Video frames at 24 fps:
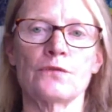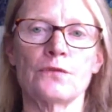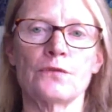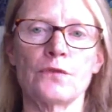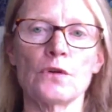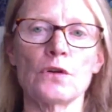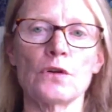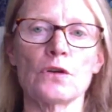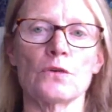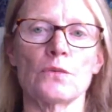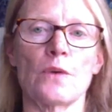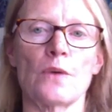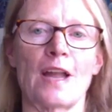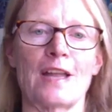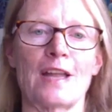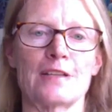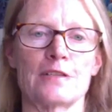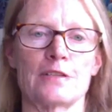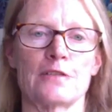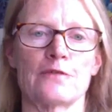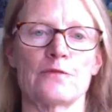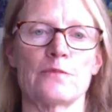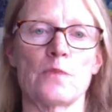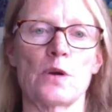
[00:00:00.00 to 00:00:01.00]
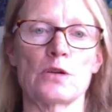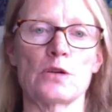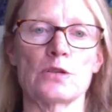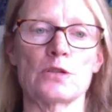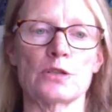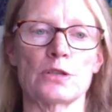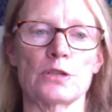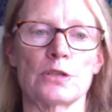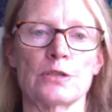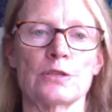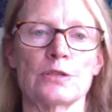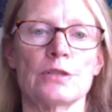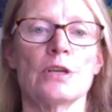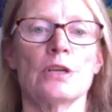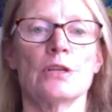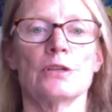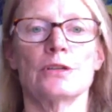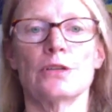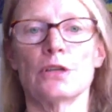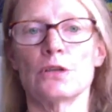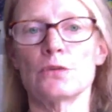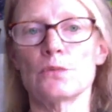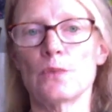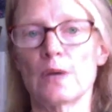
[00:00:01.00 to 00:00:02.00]
fuller range of motion
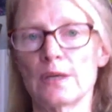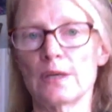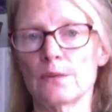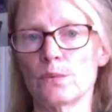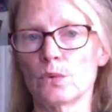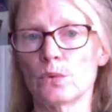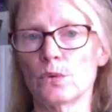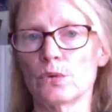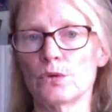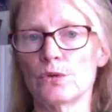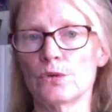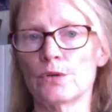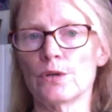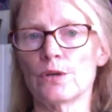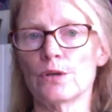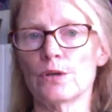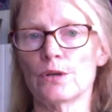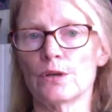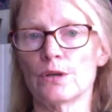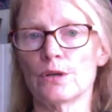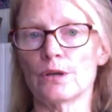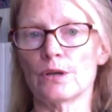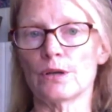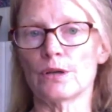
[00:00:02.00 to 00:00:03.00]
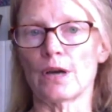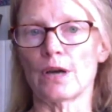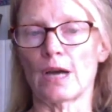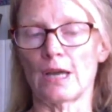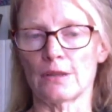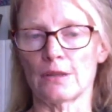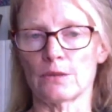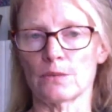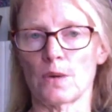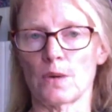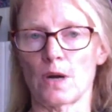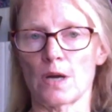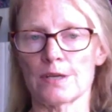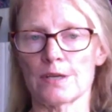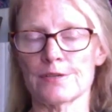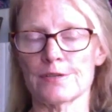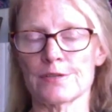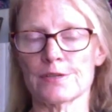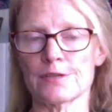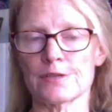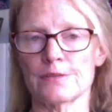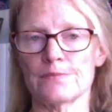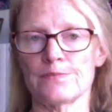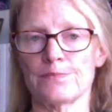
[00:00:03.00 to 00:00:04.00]
than we would otherwise.